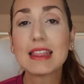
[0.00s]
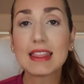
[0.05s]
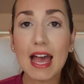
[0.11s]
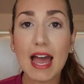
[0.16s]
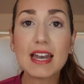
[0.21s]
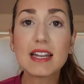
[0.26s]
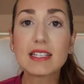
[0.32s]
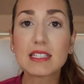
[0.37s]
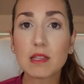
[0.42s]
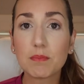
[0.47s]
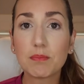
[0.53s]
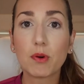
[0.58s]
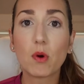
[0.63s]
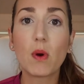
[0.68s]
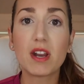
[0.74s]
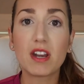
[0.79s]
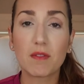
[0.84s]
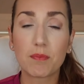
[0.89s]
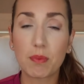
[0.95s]
That is the
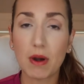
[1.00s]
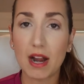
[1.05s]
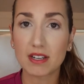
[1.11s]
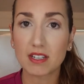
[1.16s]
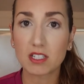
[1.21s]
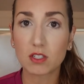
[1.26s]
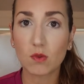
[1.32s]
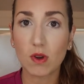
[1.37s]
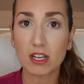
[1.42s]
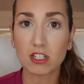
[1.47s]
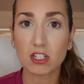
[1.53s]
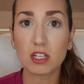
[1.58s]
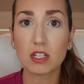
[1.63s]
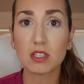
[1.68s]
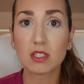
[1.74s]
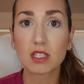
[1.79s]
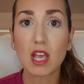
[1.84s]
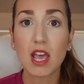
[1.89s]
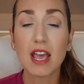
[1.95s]
point of practice
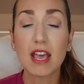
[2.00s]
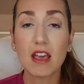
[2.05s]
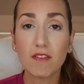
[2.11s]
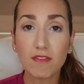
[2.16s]
questions.